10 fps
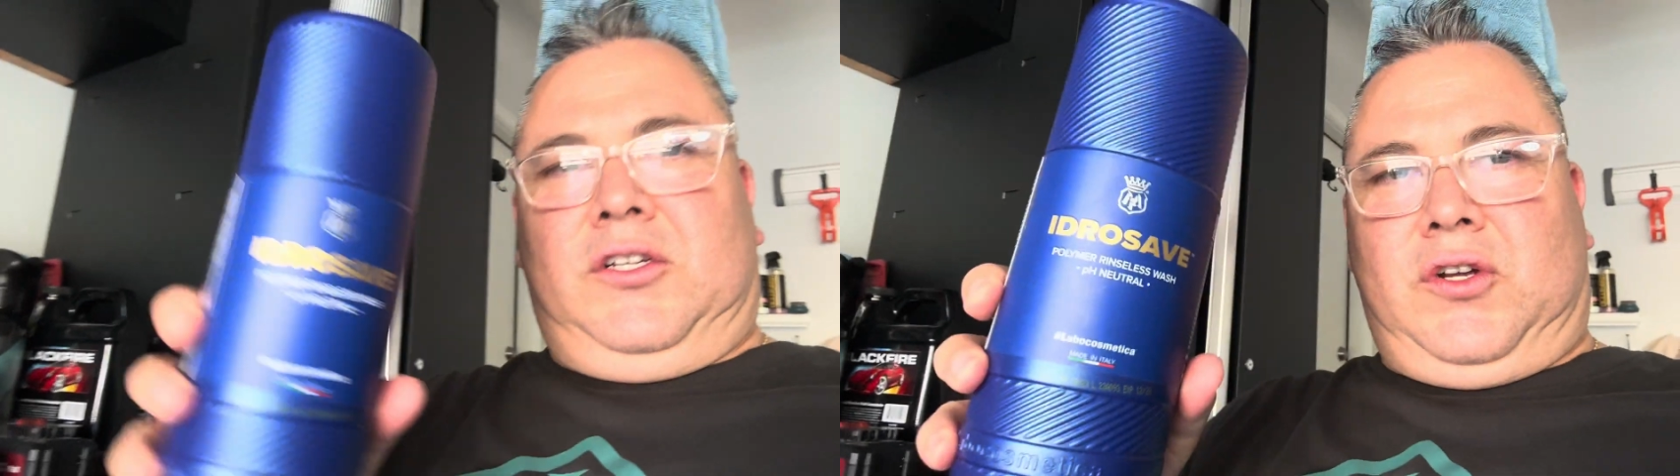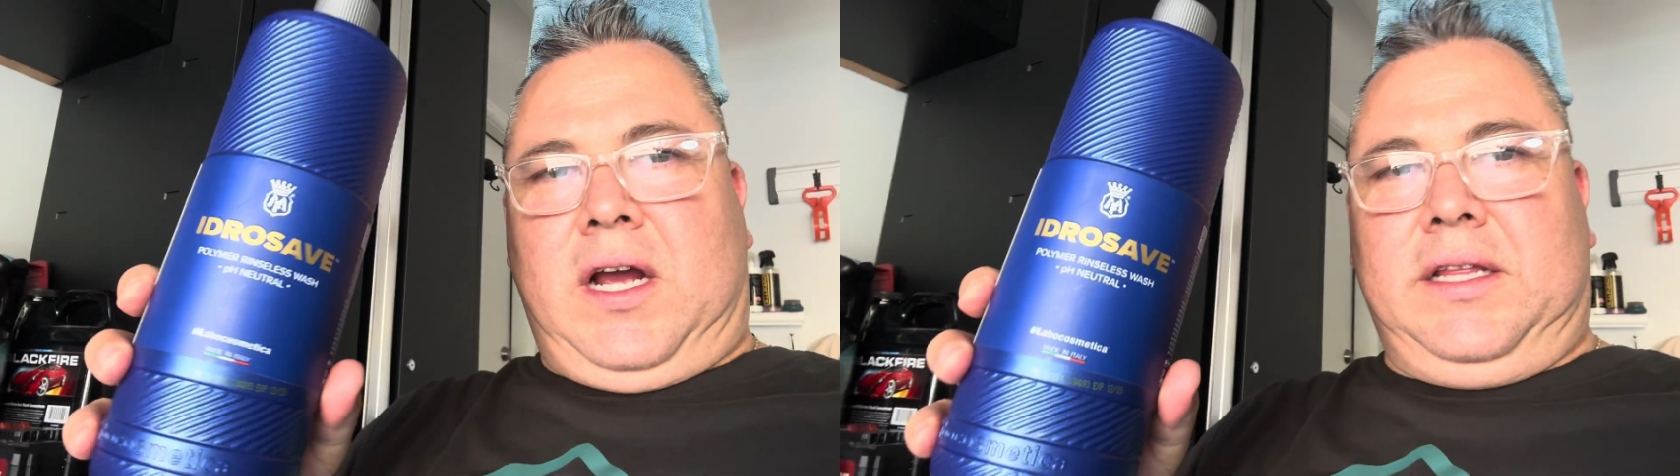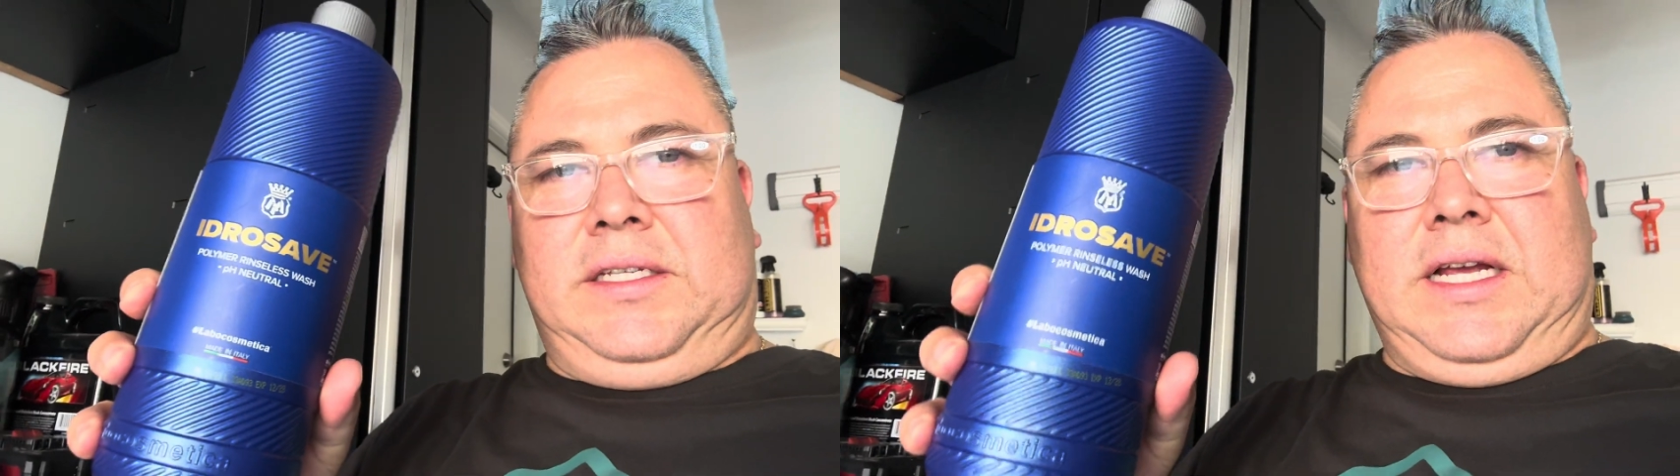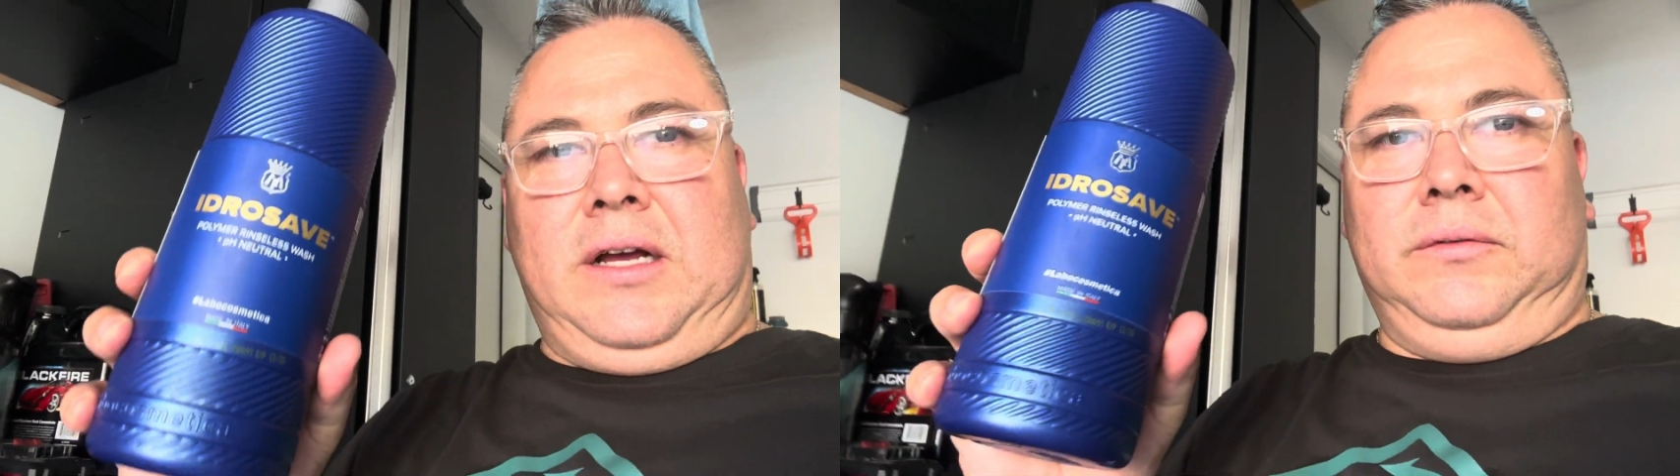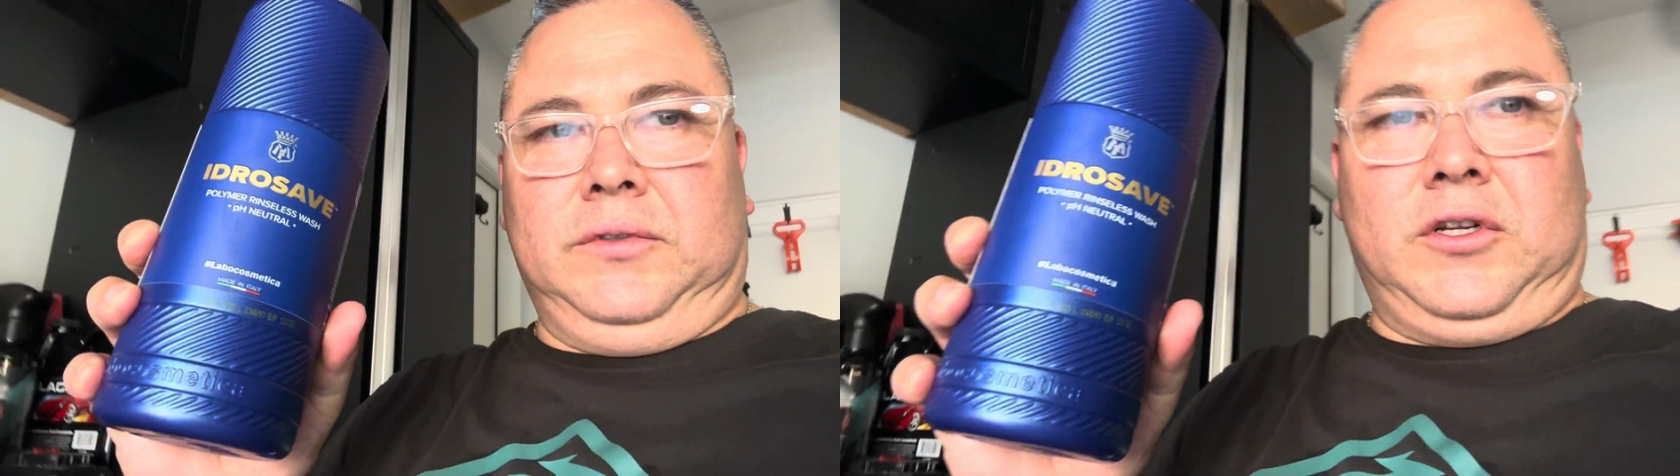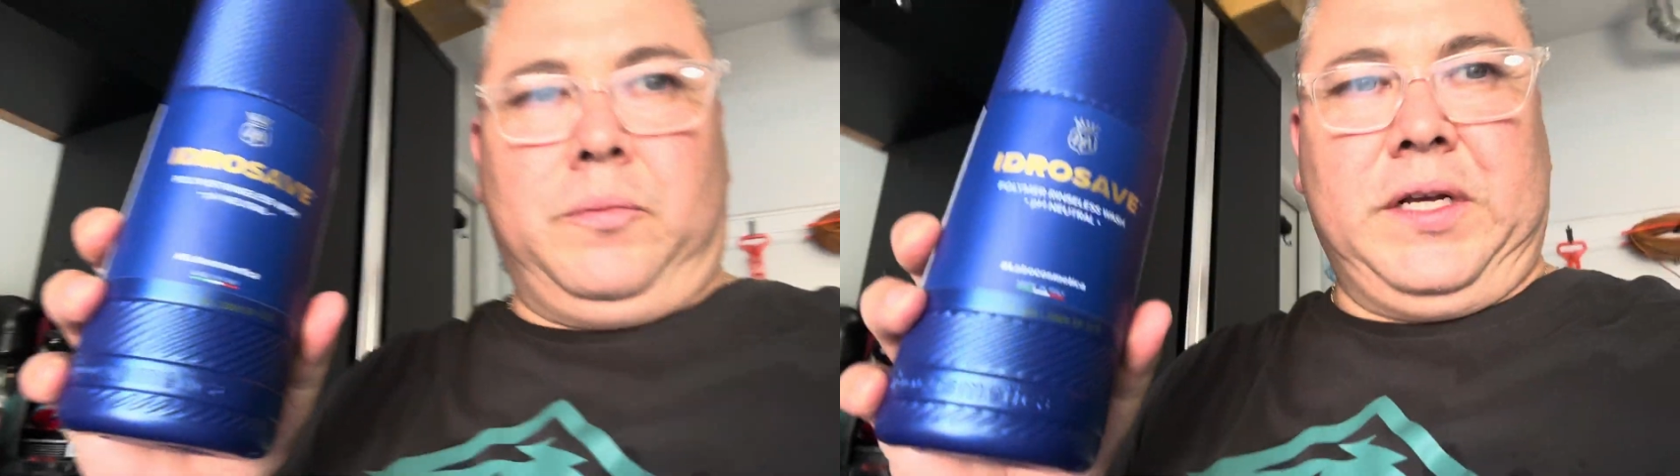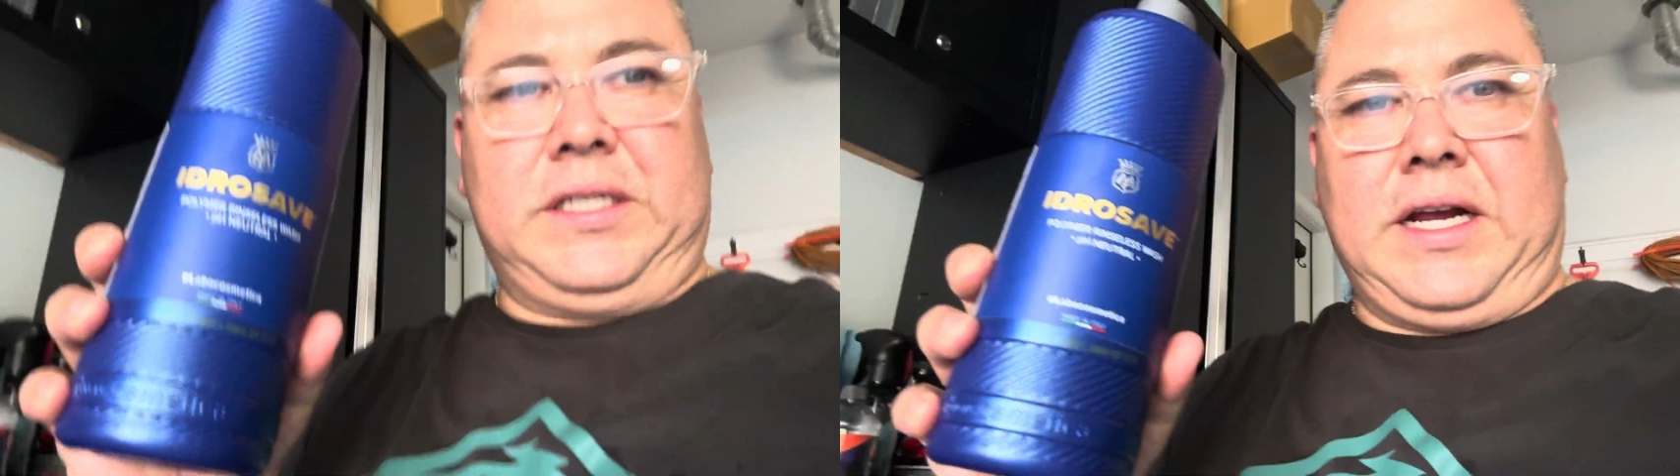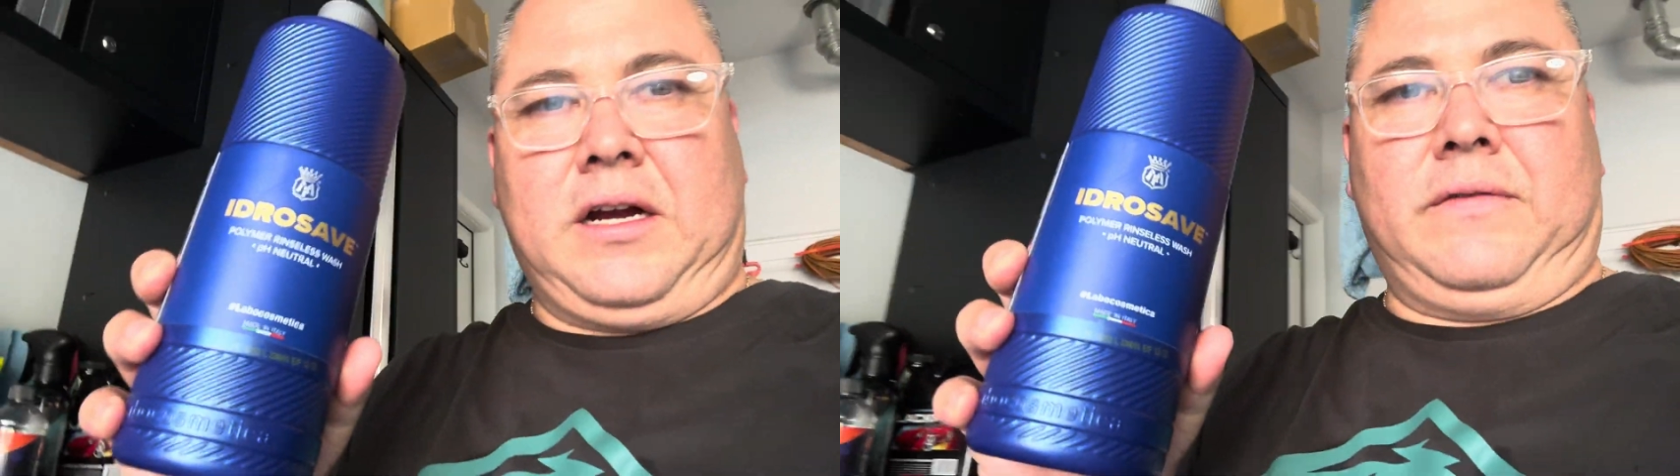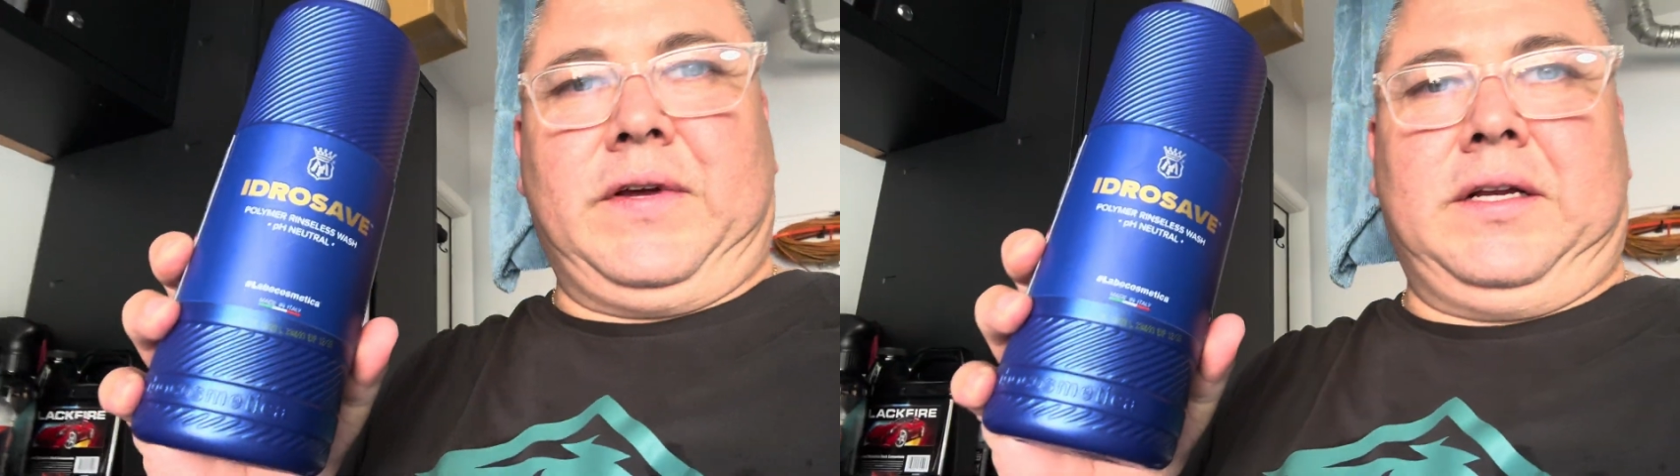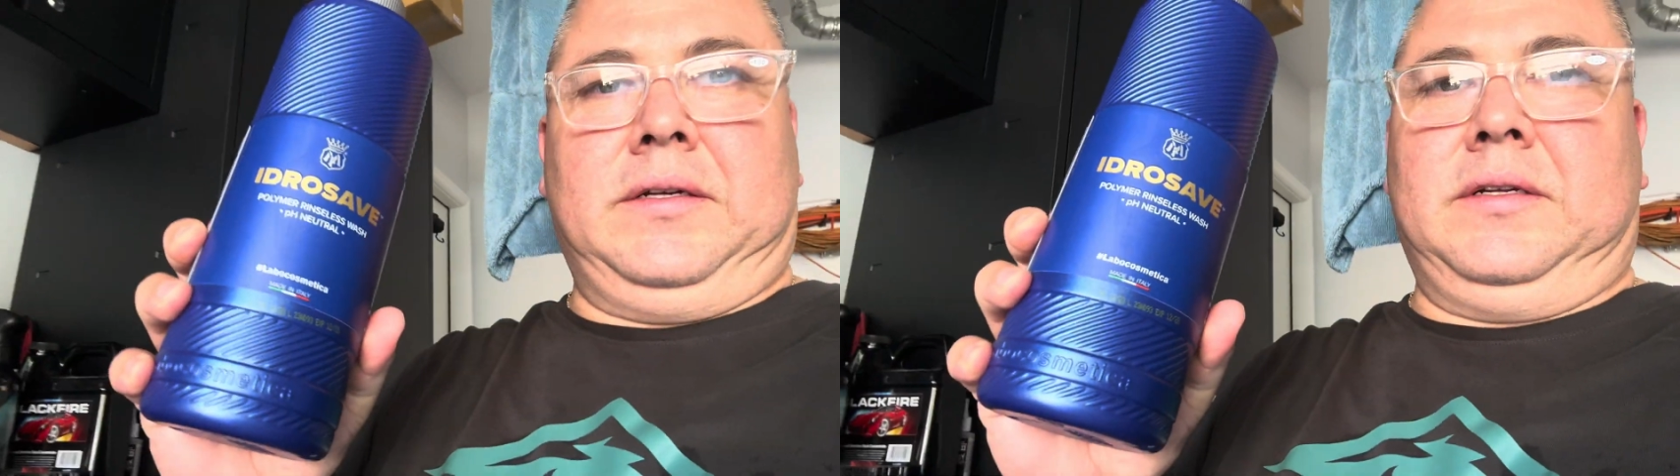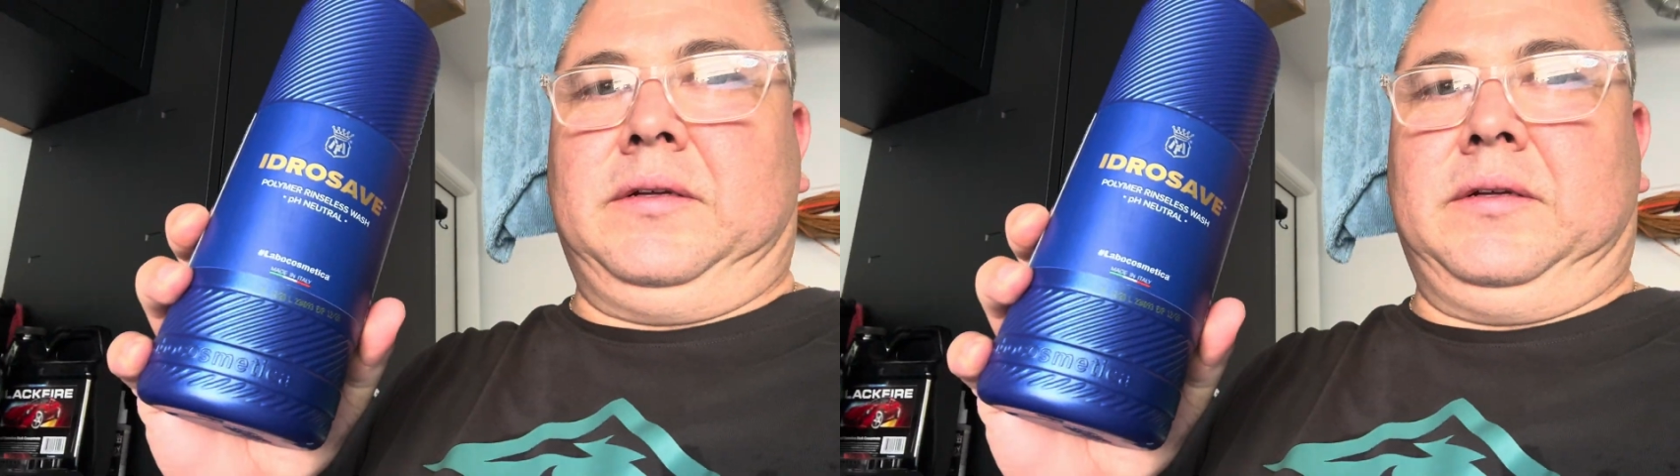Try this out. Don't be scared of it.